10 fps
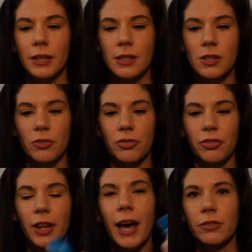it's
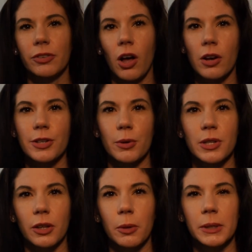flat floss, so it's
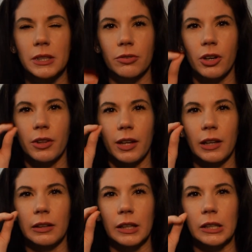a little bit different than
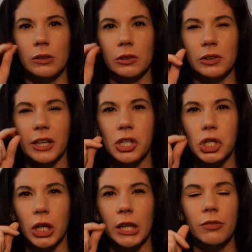the little like
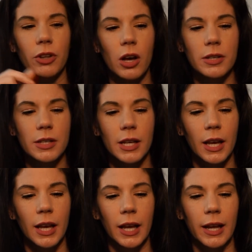stringy floss.
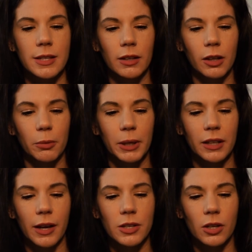It's a little bit
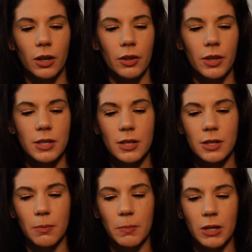nicer. This is
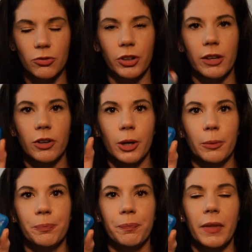the mint flavor,
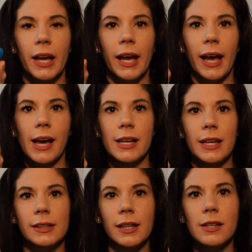and
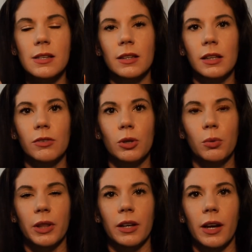it does leave you
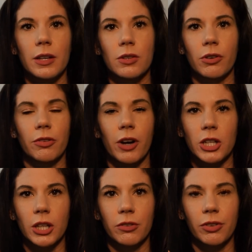with a nice
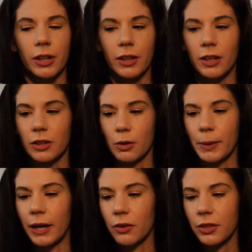refreshing feeling in your
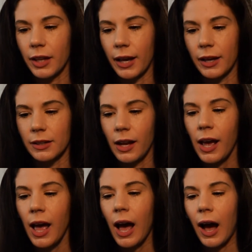mouth. And
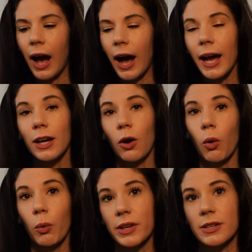I
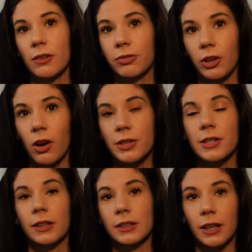always have
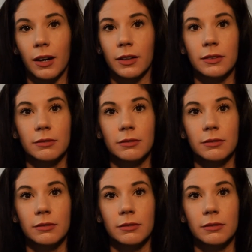flossed a ton.